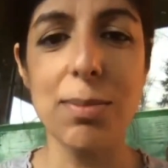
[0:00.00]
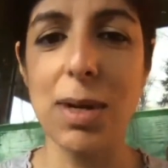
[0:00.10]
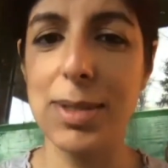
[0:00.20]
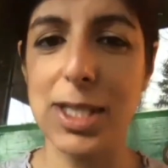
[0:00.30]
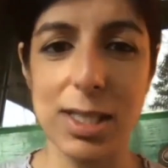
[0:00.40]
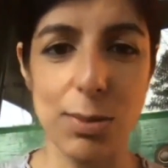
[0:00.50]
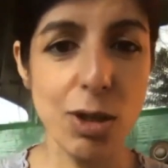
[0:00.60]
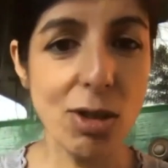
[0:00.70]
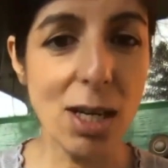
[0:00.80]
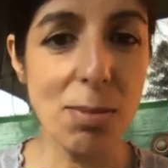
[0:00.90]
then maybe just some
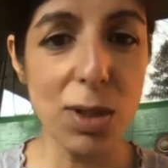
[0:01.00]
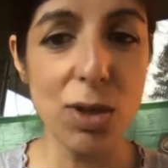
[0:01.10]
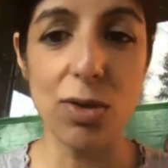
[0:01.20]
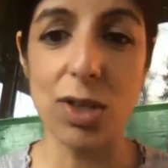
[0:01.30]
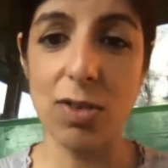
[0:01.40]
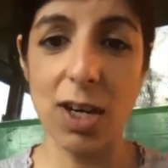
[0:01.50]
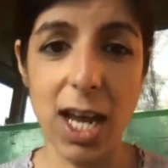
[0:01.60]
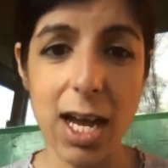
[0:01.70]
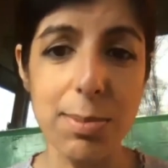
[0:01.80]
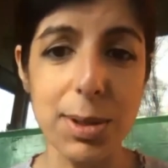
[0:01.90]
cucumber or a
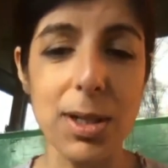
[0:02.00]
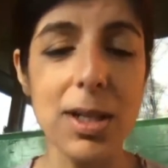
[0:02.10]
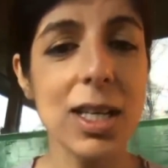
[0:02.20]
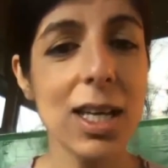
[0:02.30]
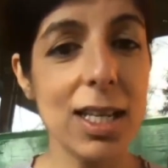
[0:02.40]
green apple,